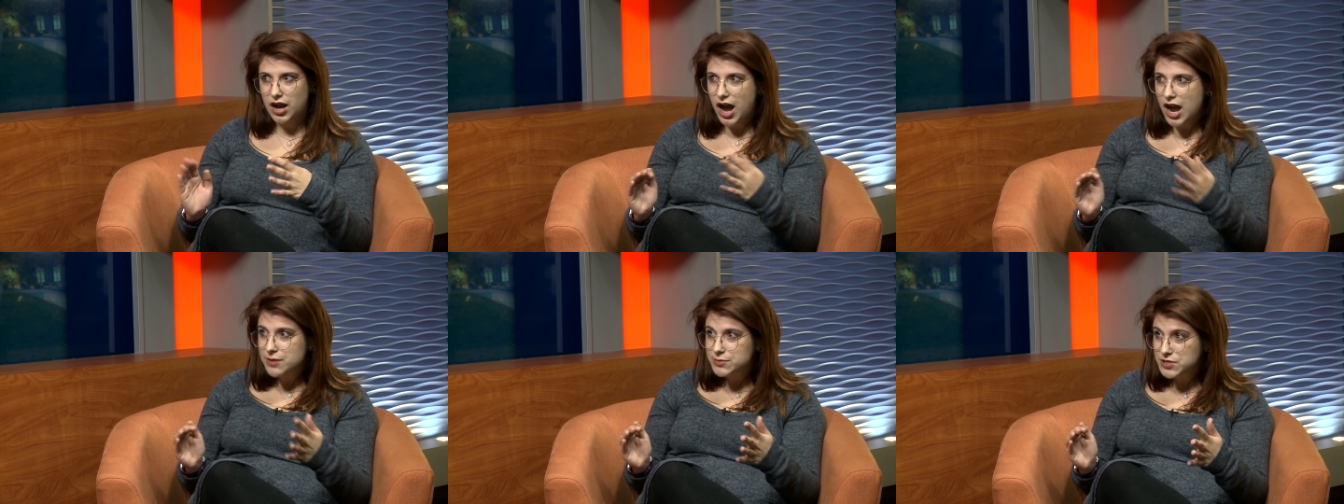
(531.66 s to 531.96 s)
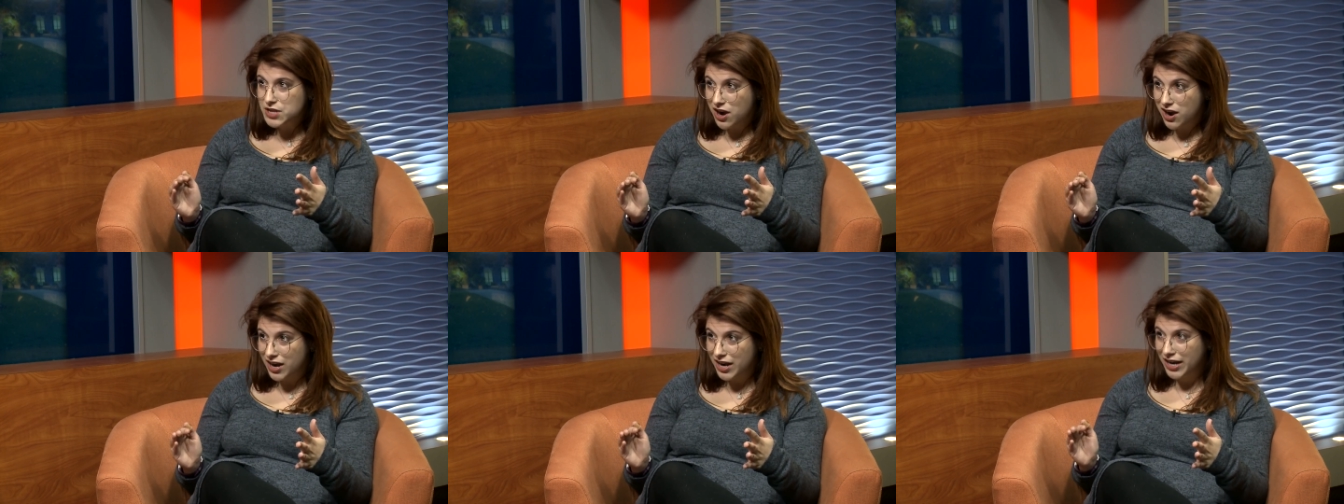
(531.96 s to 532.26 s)
I'm
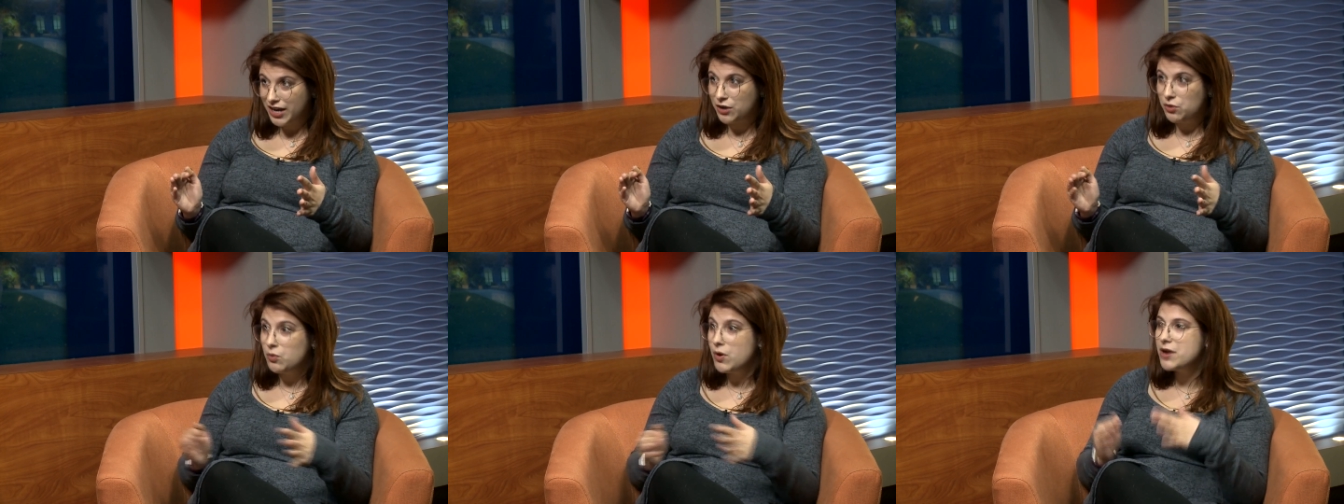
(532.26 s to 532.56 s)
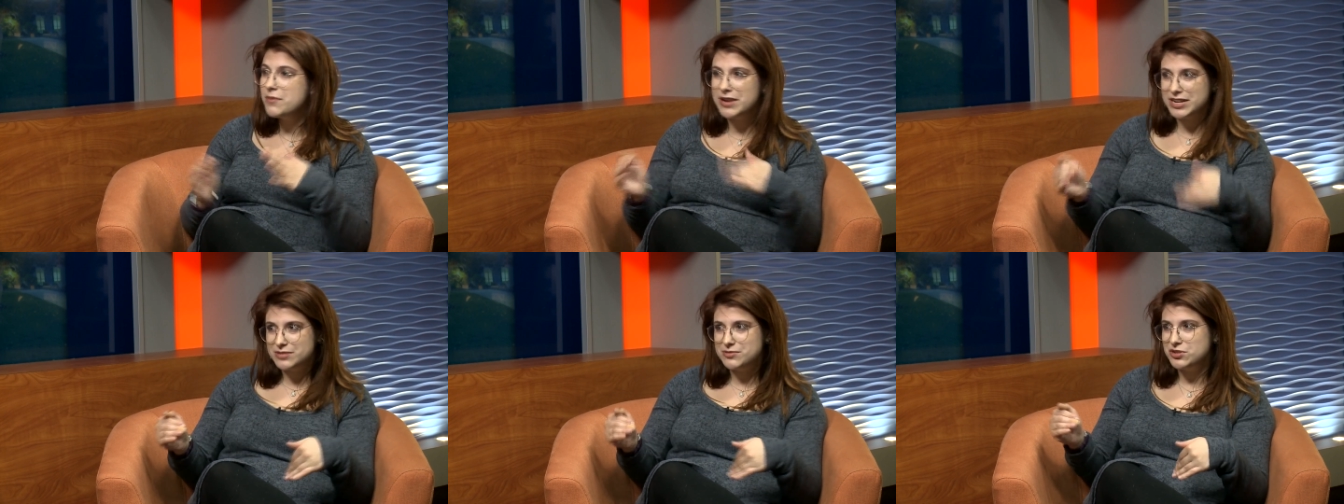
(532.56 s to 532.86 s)
sorry.
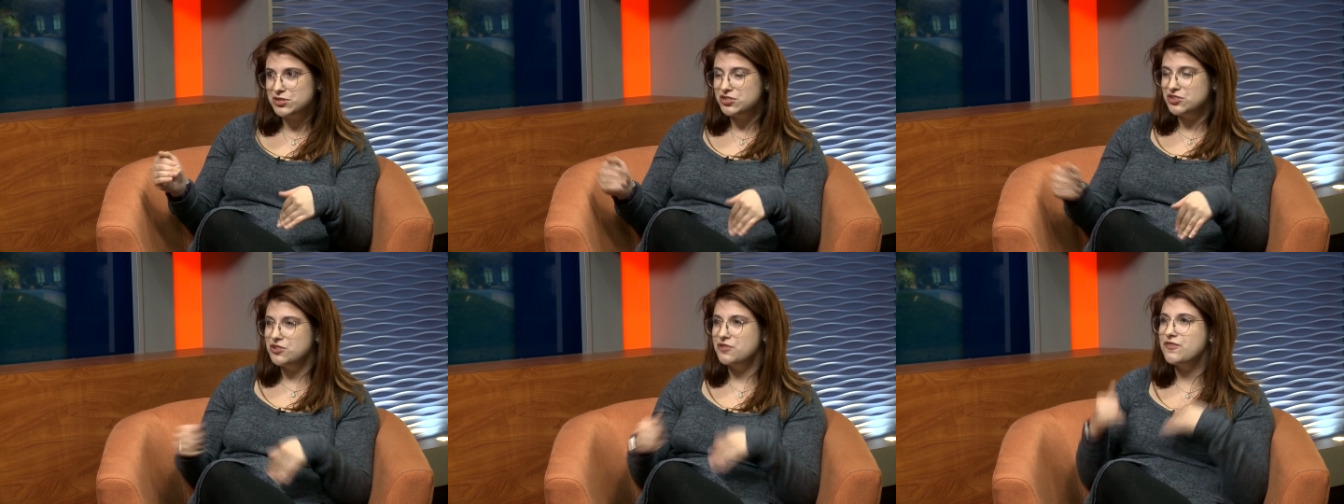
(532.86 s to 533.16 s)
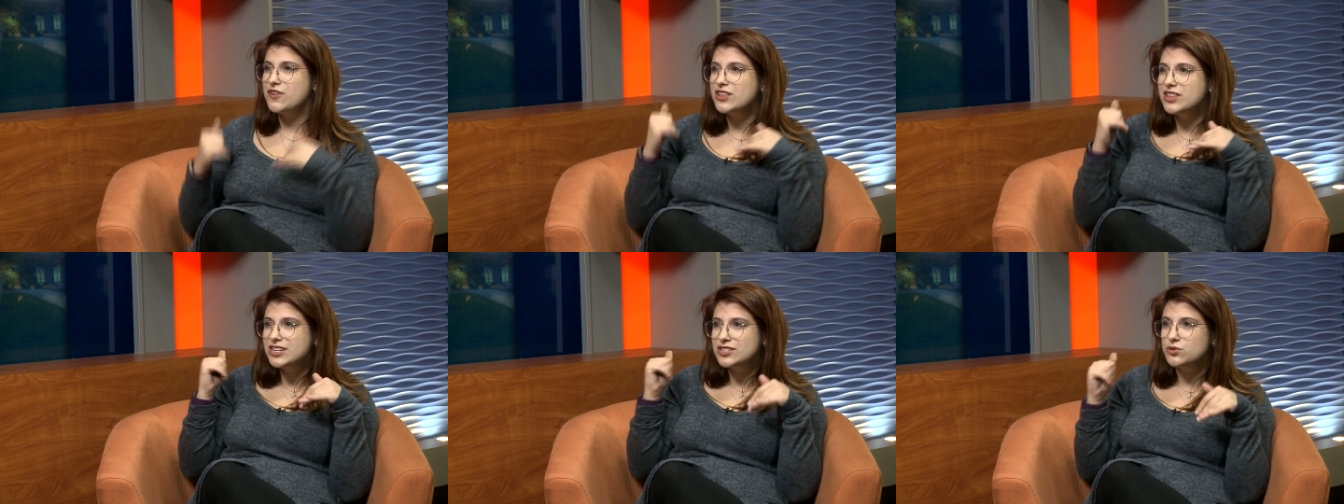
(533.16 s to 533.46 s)
What am I supposed to do
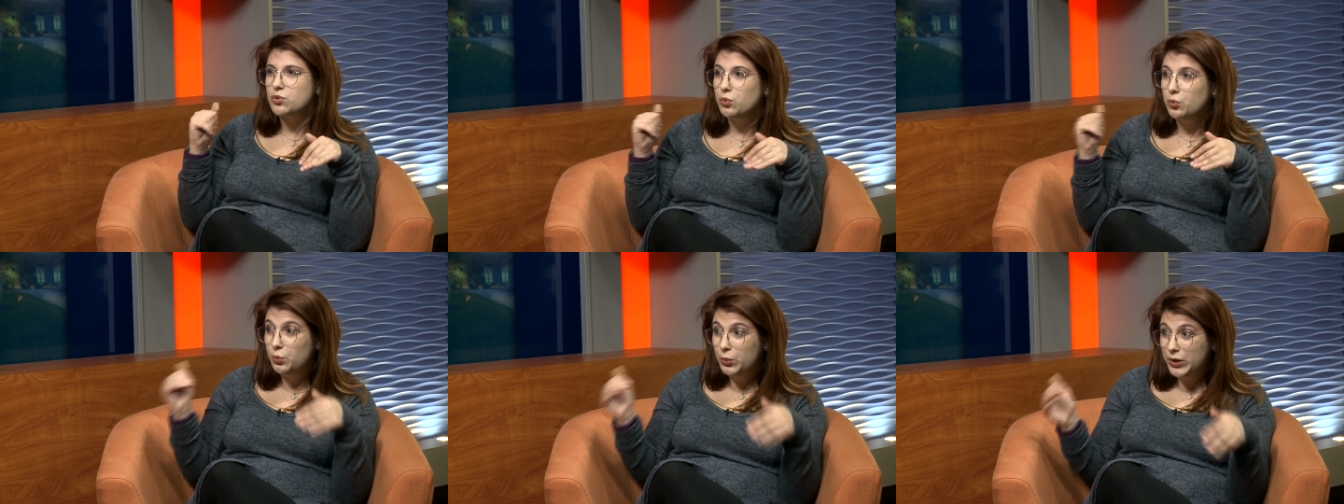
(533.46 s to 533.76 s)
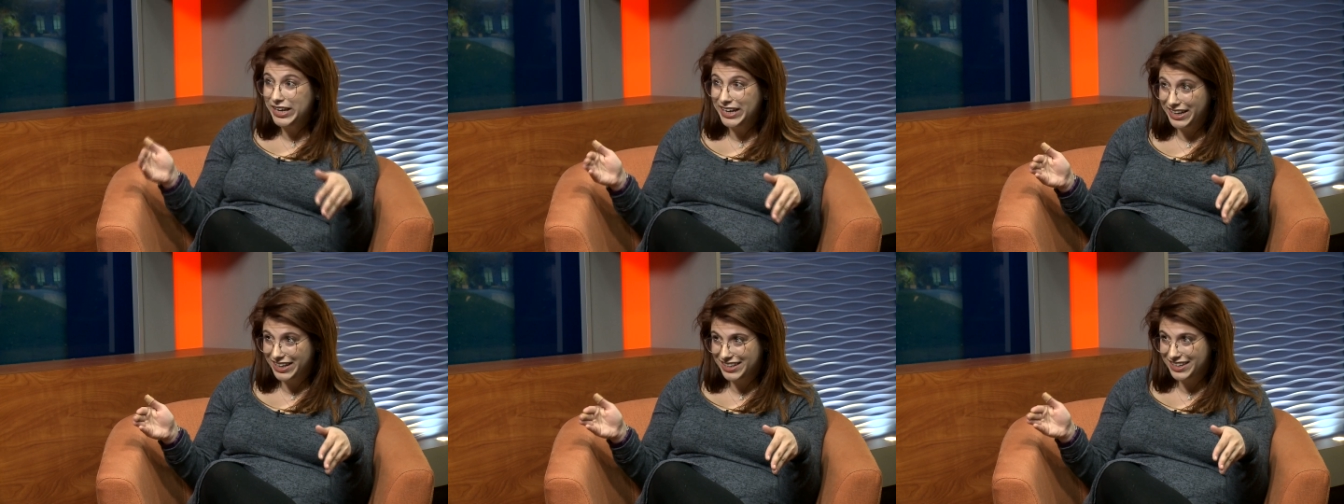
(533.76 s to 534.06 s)
for this
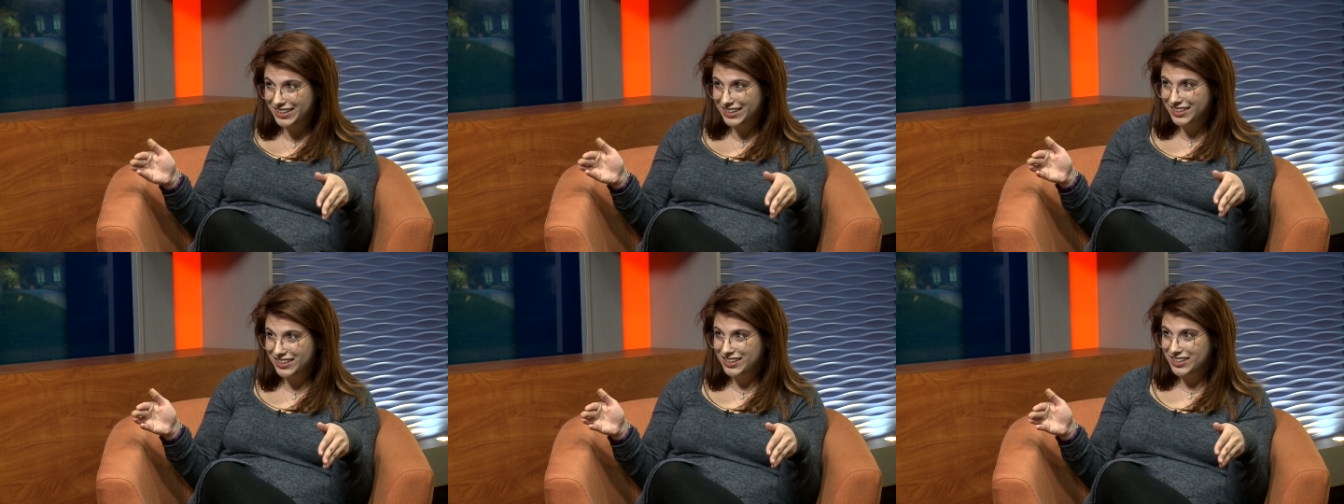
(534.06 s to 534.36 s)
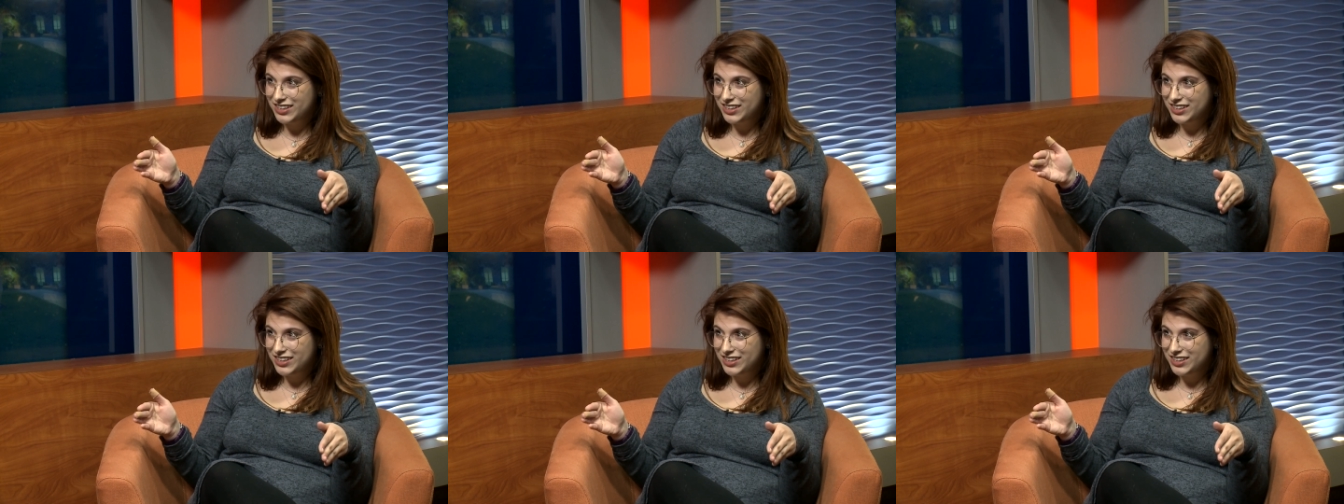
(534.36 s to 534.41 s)
week?